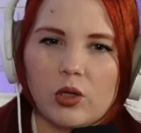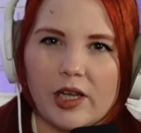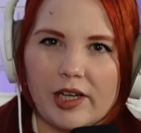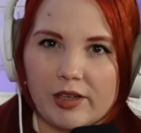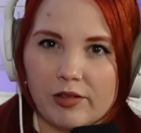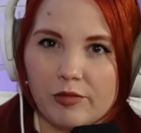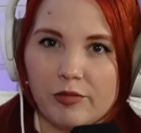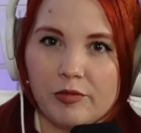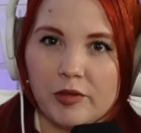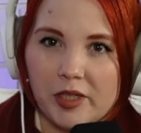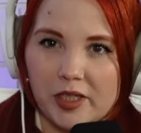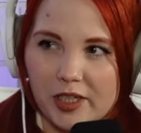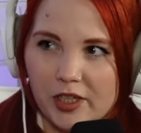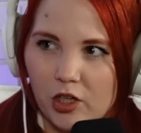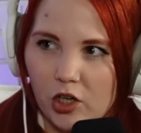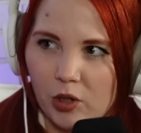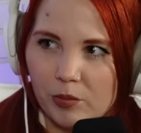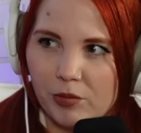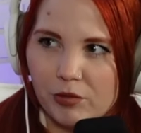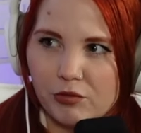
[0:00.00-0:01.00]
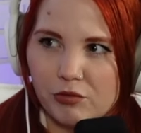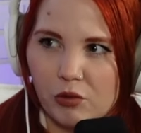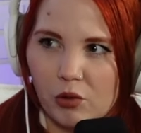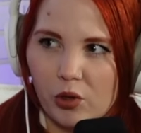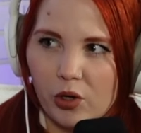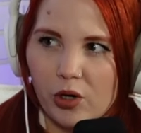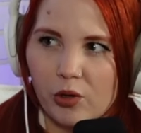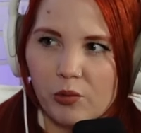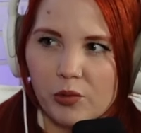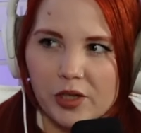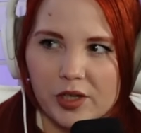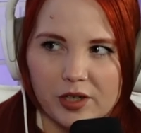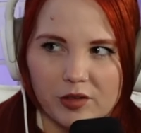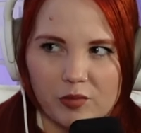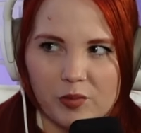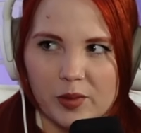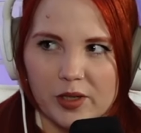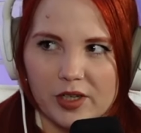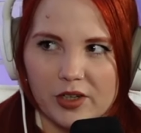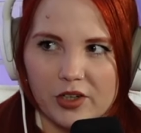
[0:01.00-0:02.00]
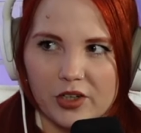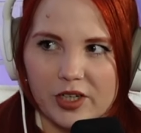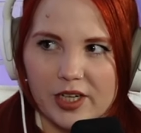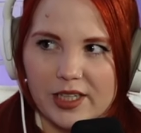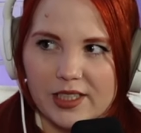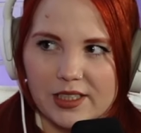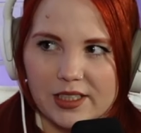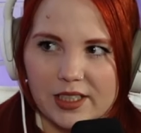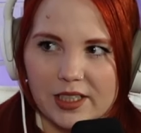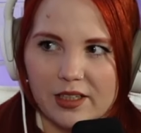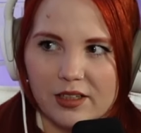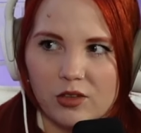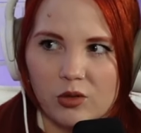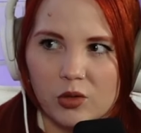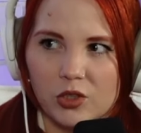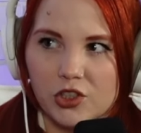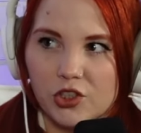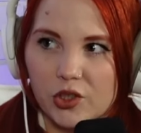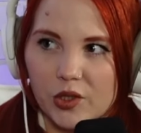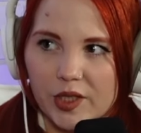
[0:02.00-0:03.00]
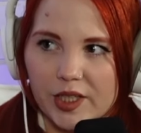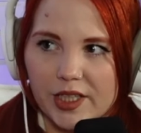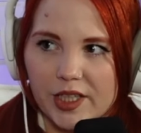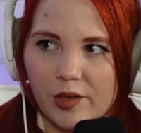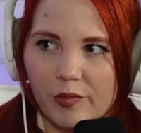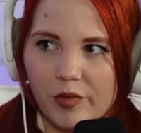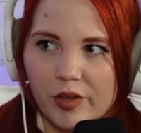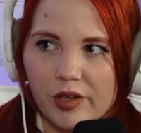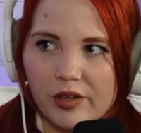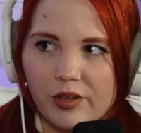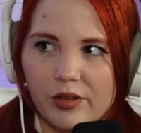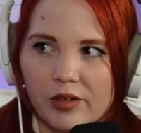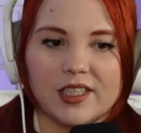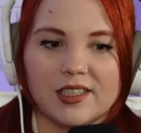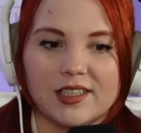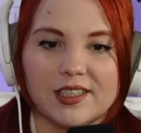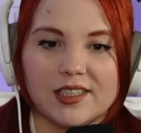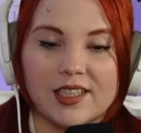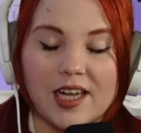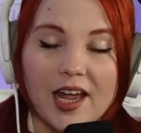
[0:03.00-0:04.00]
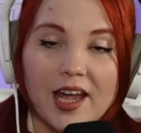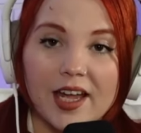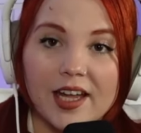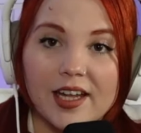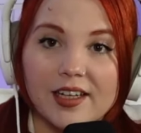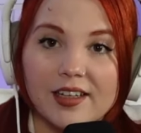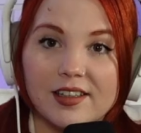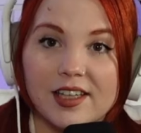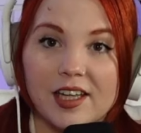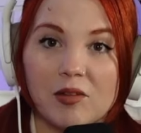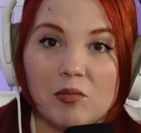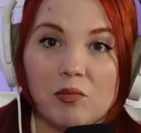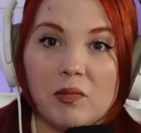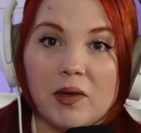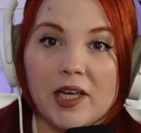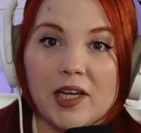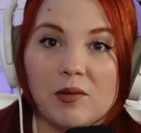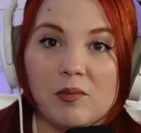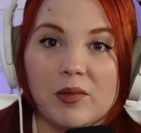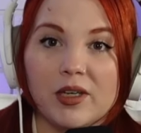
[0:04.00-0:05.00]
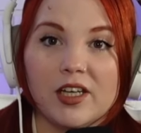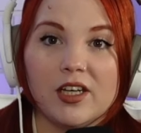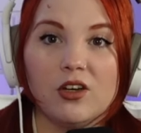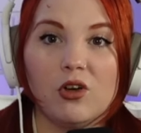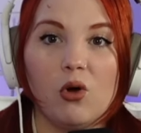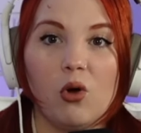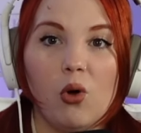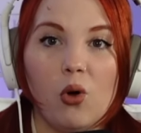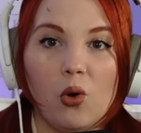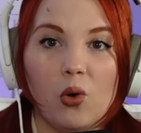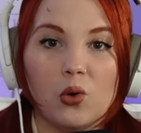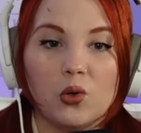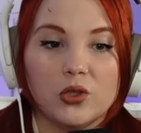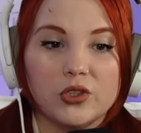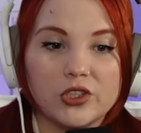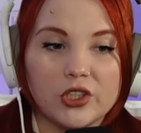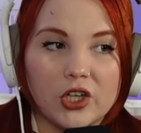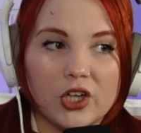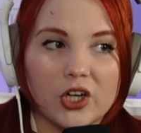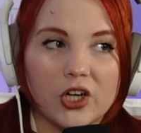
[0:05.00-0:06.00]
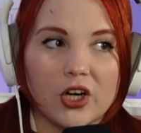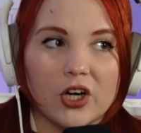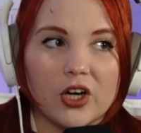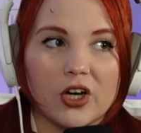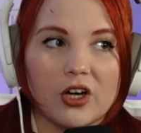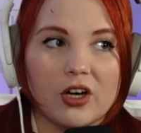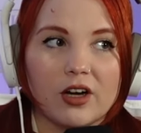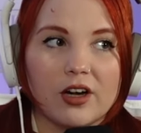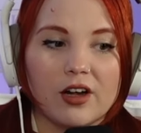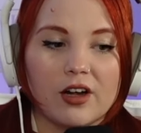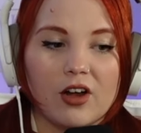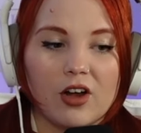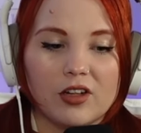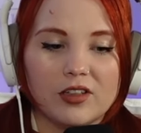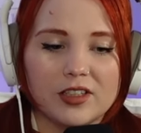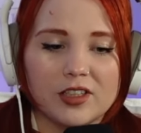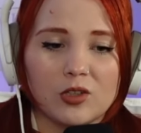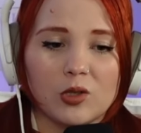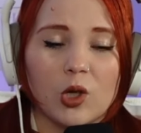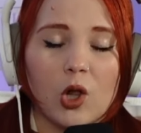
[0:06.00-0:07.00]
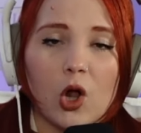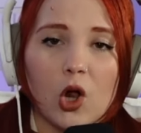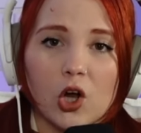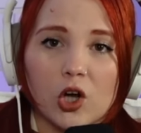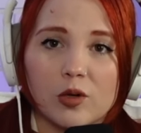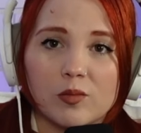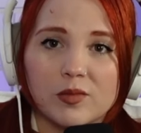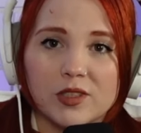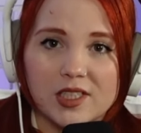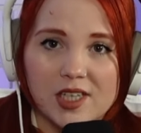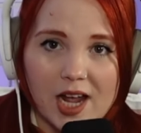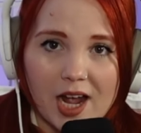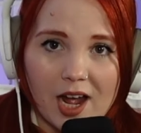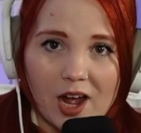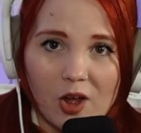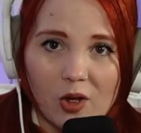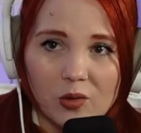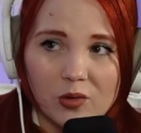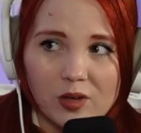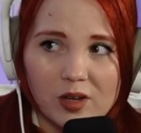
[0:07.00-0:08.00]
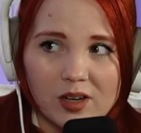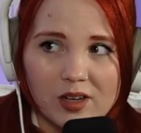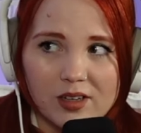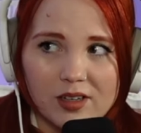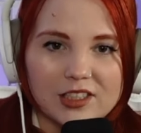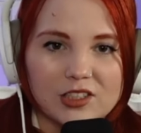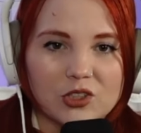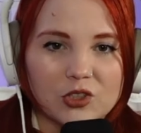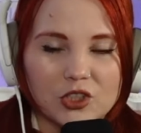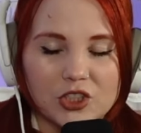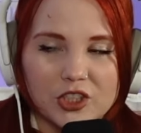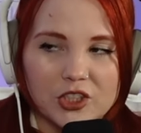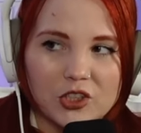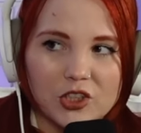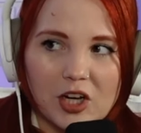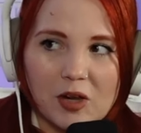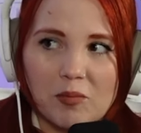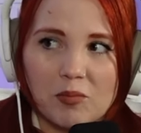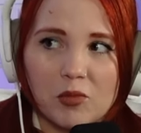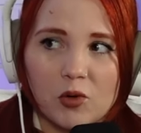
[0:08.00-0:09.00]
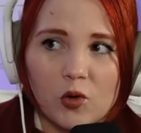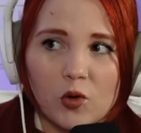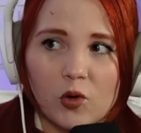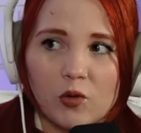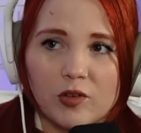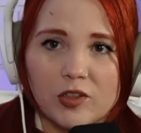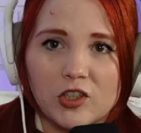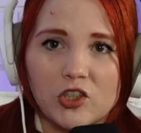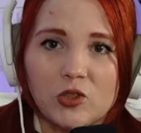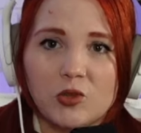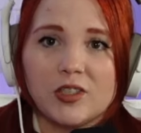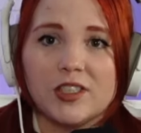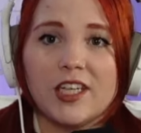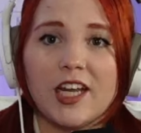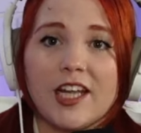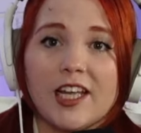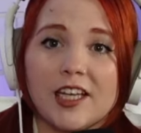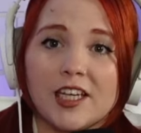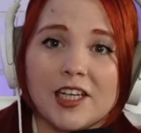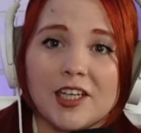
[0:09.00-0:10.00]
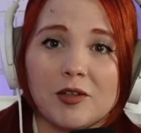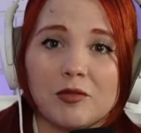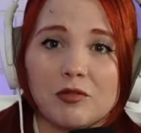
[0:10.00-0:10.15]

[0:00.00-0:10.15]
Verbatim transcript: like feeding her before wouldn't have been a good idea or during even instead they made me hold her little arms down so she couldn't move and she was naked and